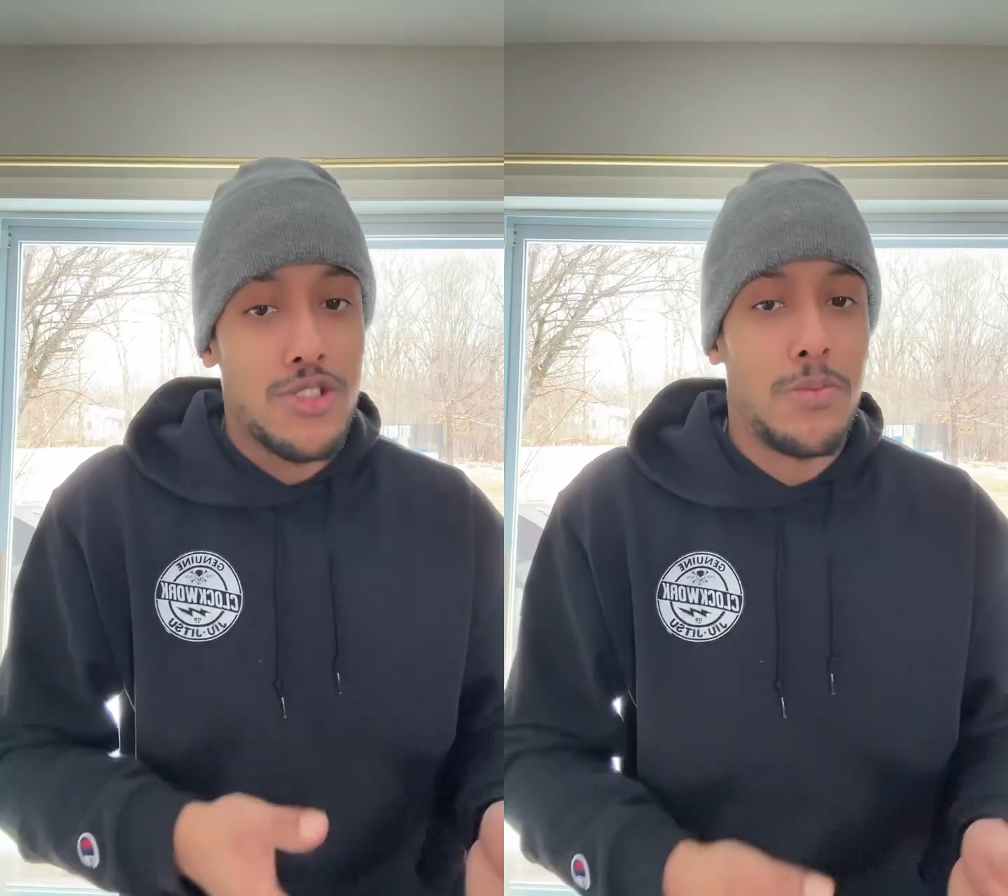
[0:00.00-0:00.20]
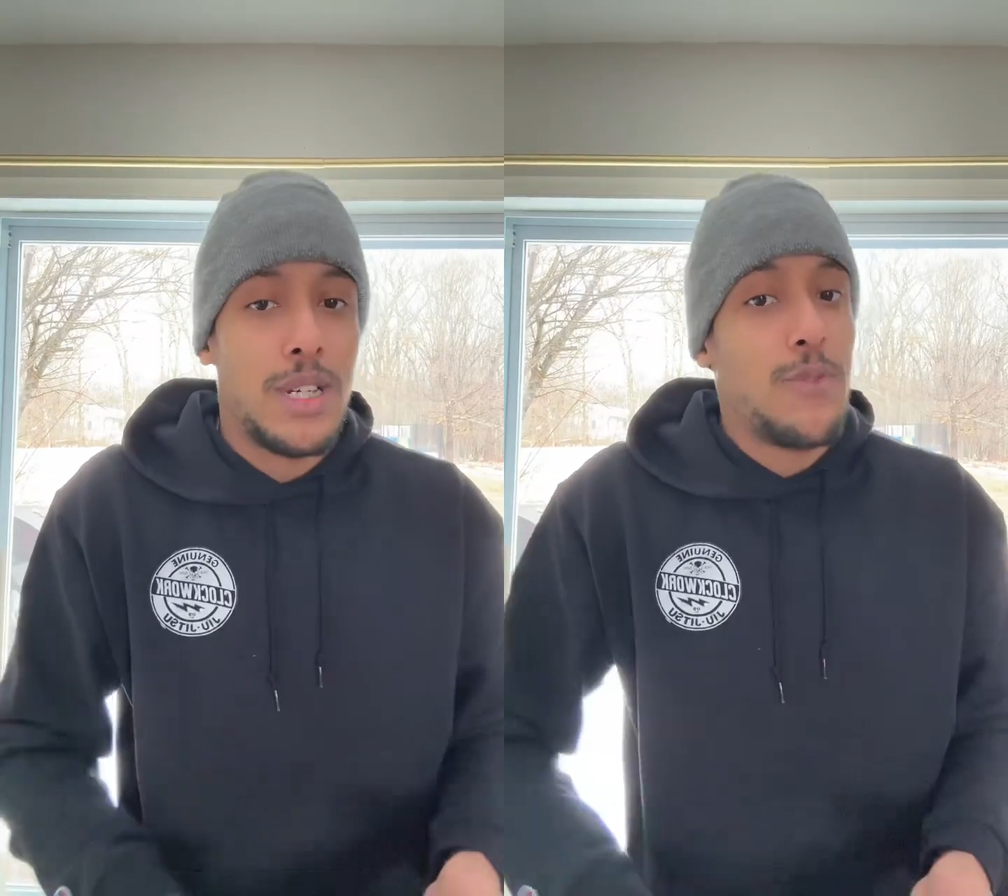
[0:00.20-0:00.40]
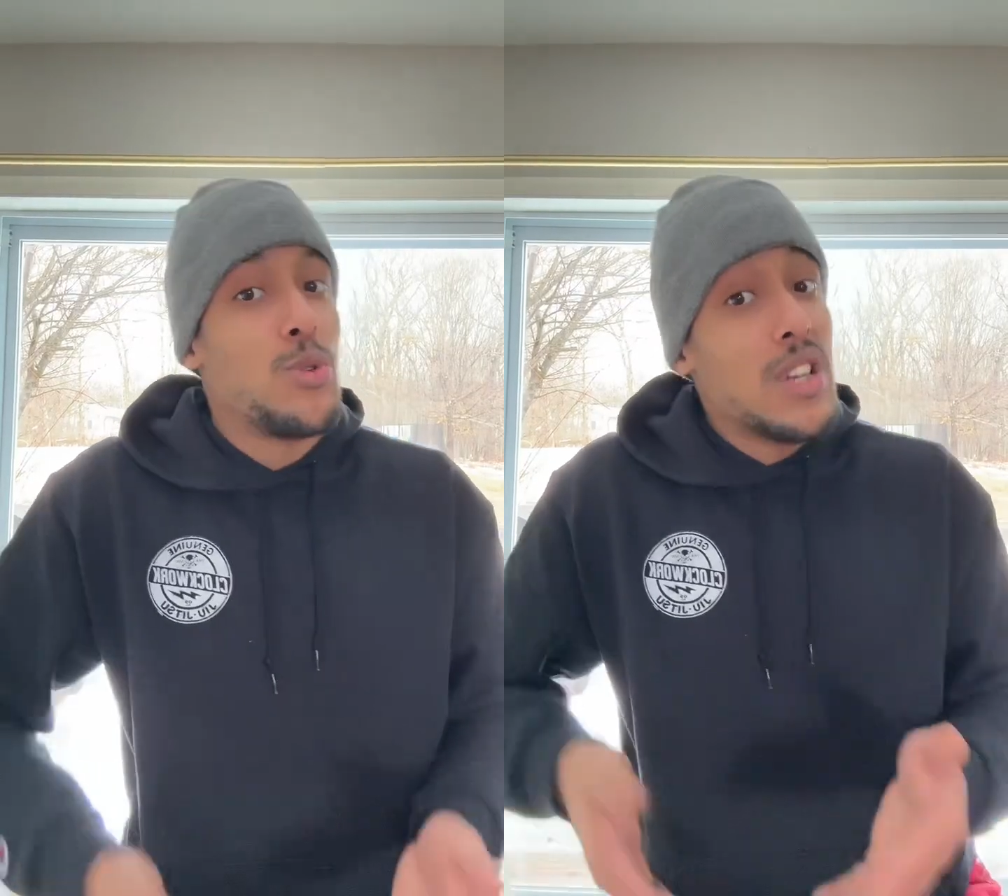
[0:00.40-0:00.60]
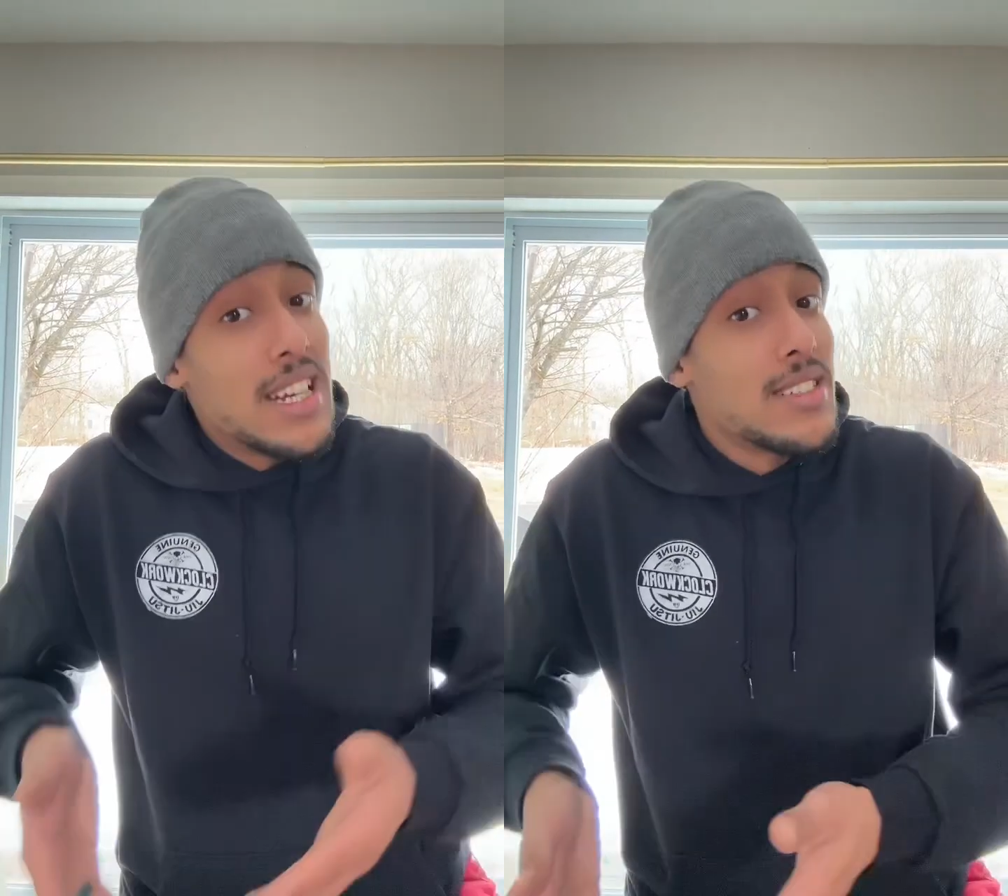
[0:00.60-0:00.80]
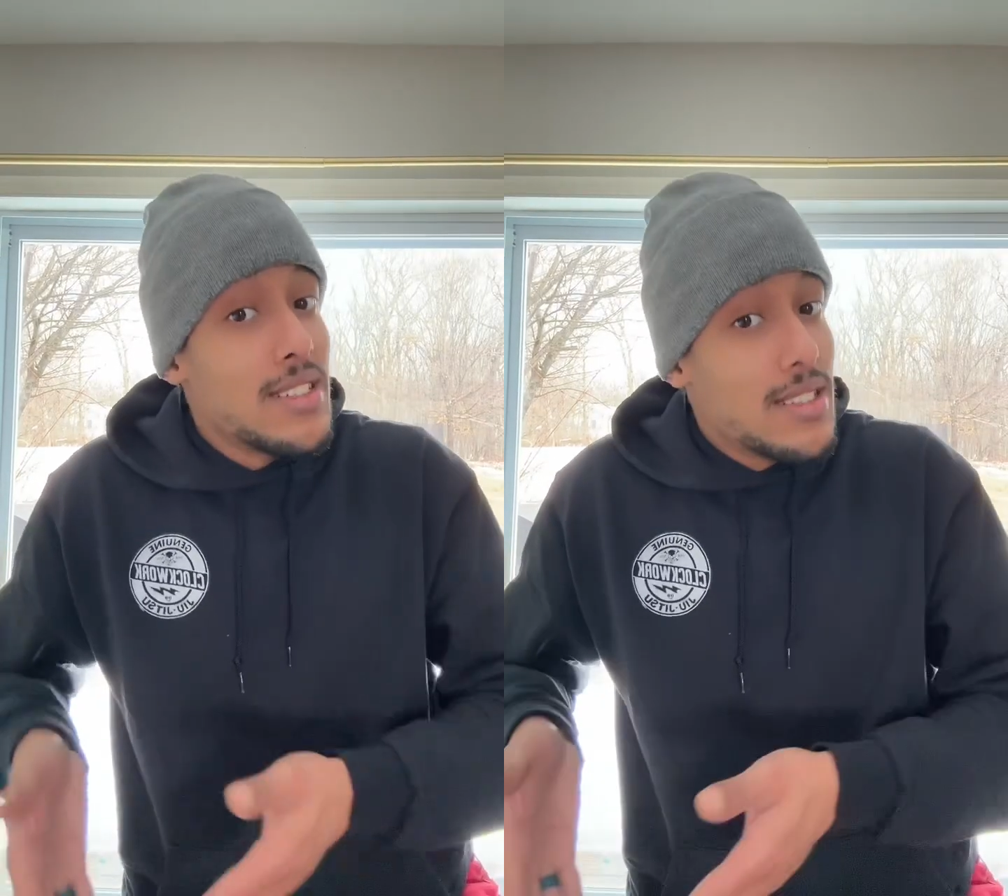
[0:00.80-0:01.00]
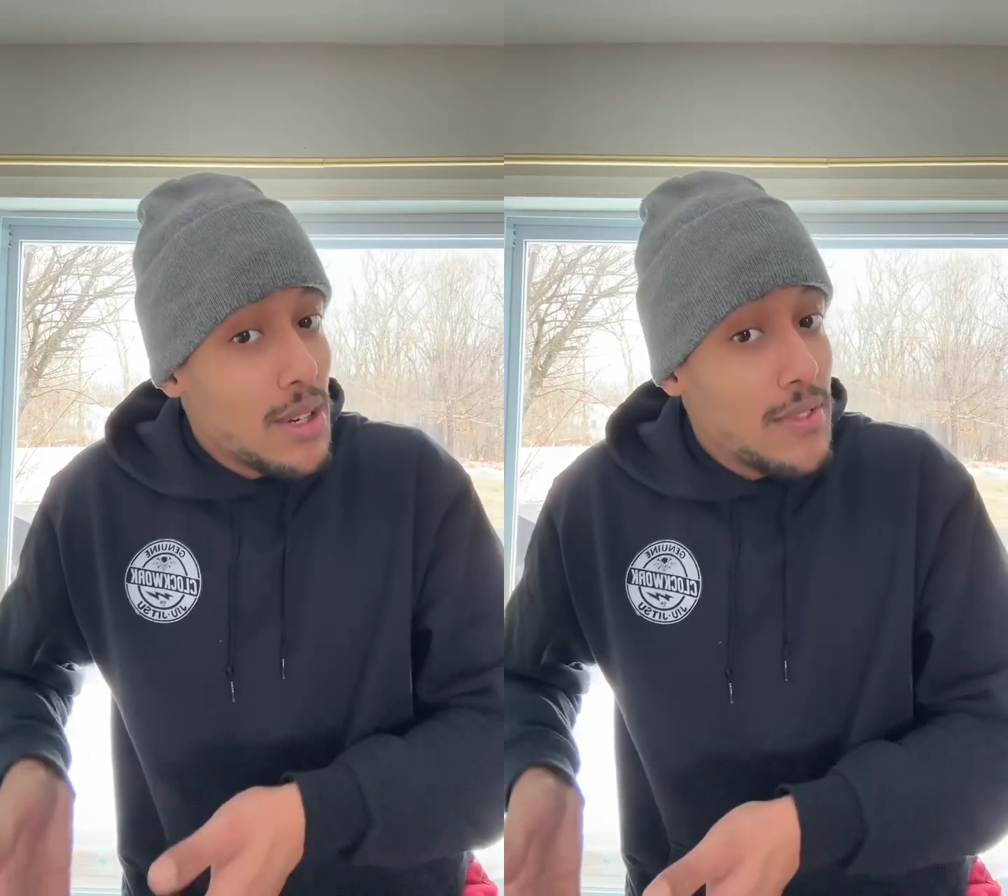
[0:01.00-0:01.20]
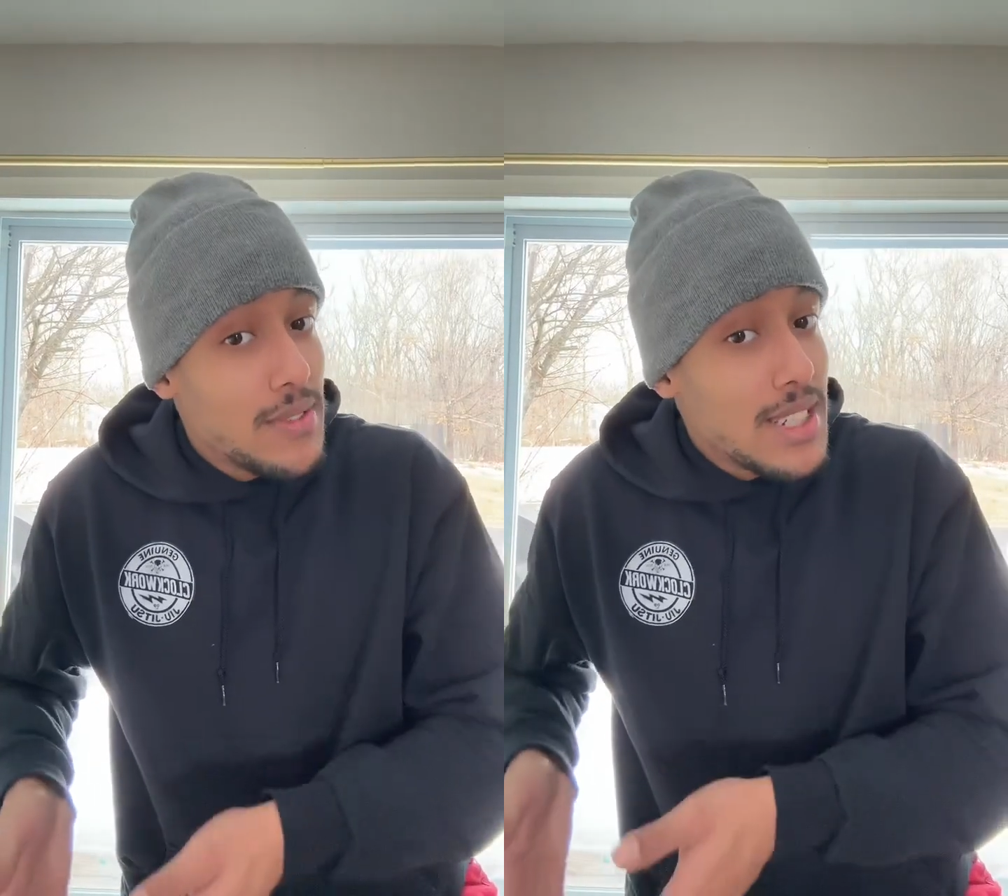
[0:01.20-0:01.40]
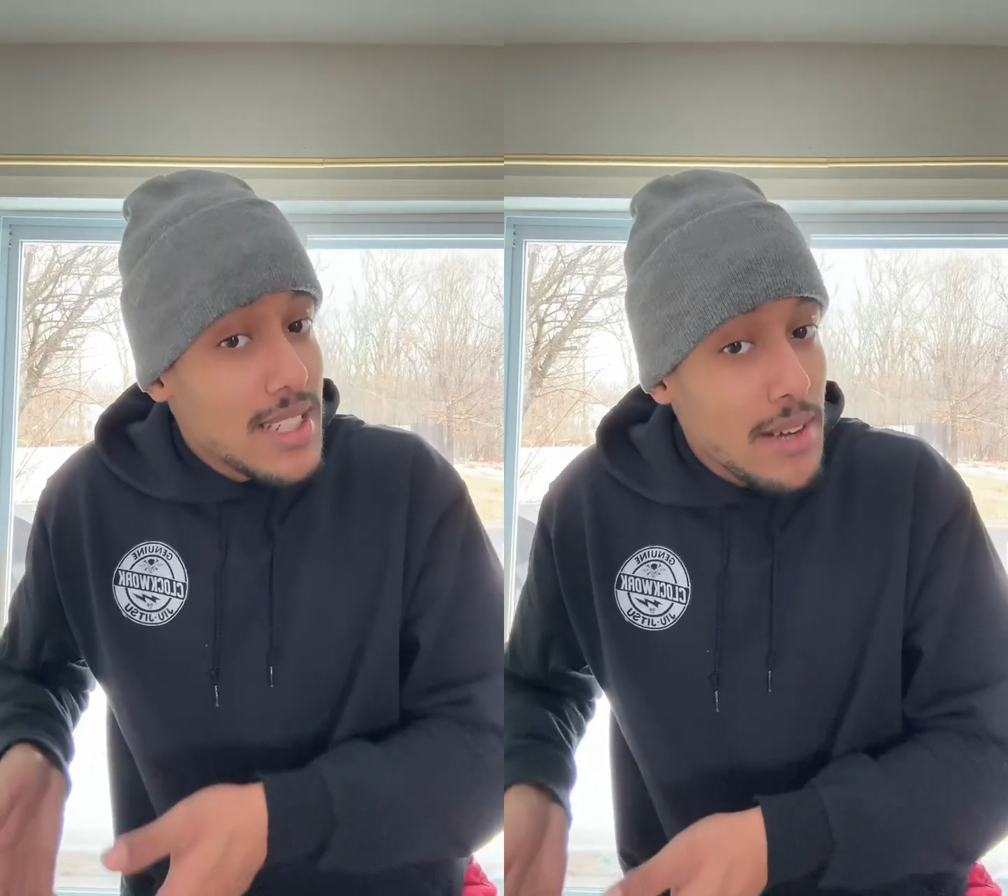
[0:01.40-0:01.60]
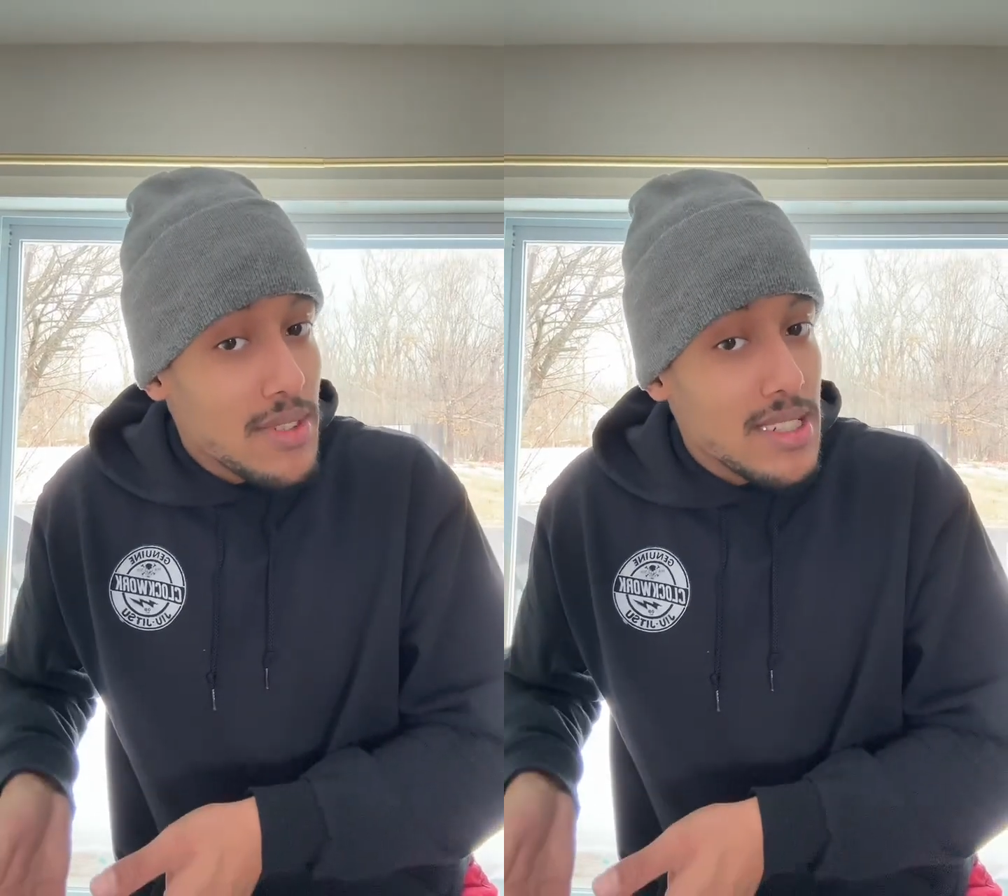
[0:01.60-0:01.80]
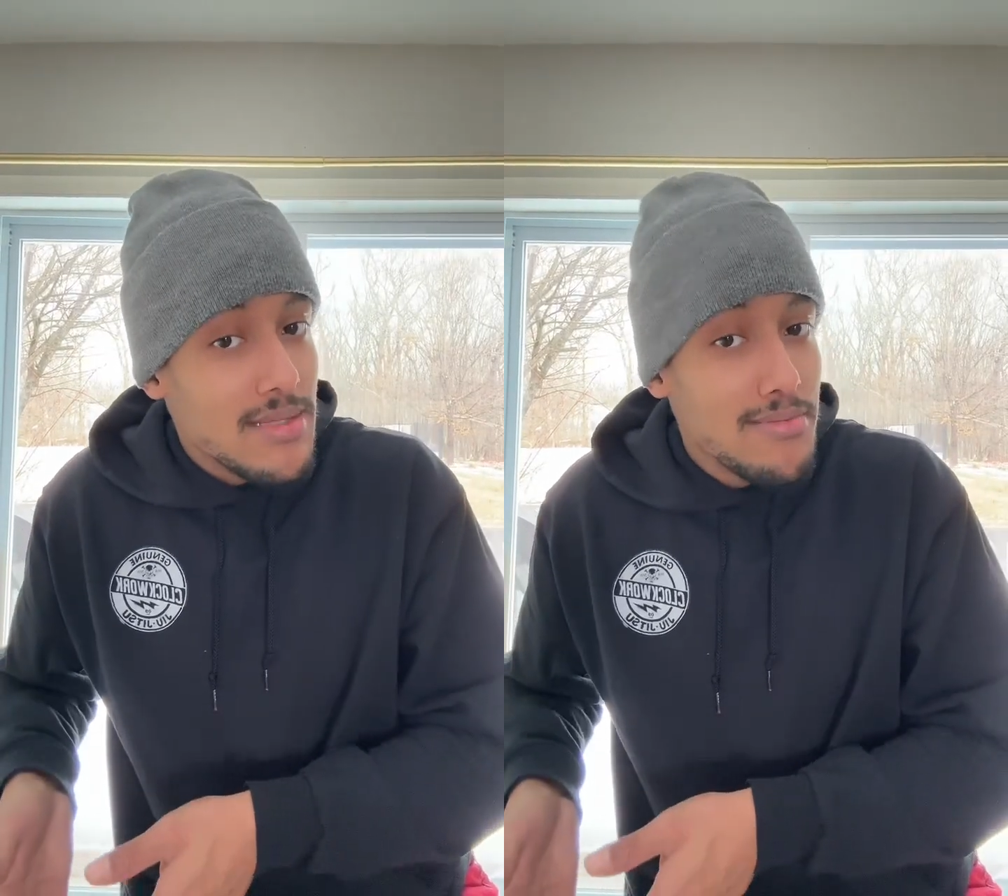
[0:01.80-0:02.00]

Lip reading: But if you get the 357,